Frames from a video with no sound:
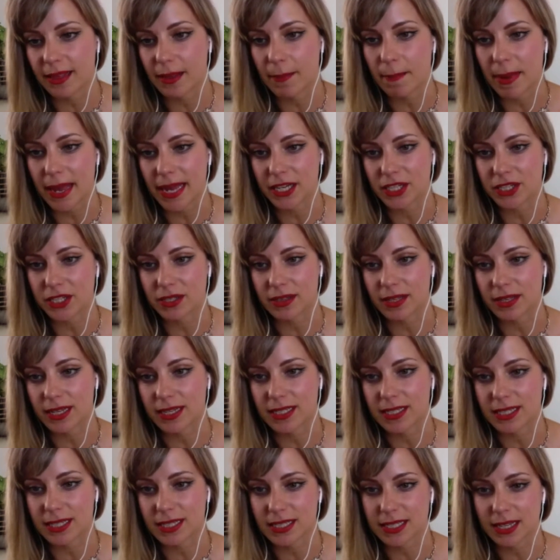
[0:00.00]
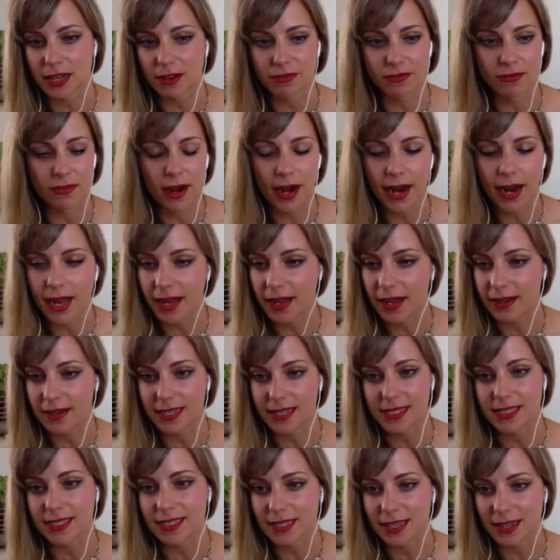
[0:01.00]
that made you think to yourself, right, I
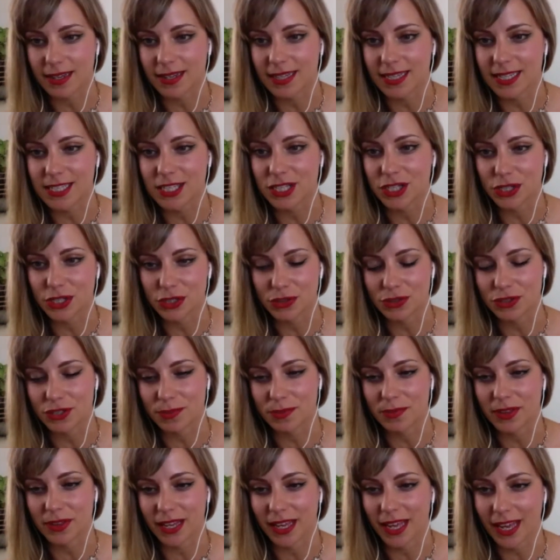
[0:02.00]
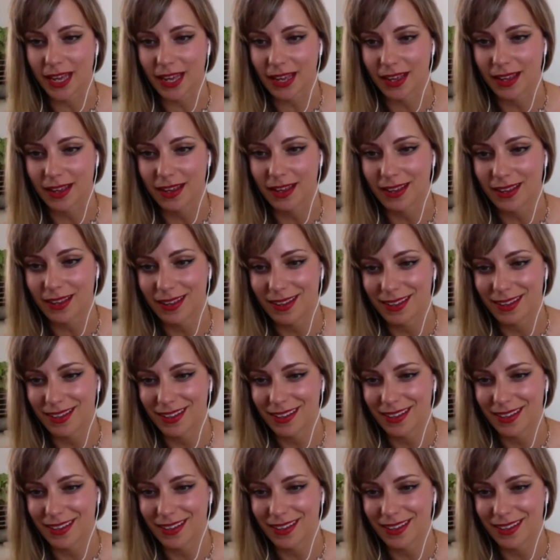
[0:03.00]
need to do something here?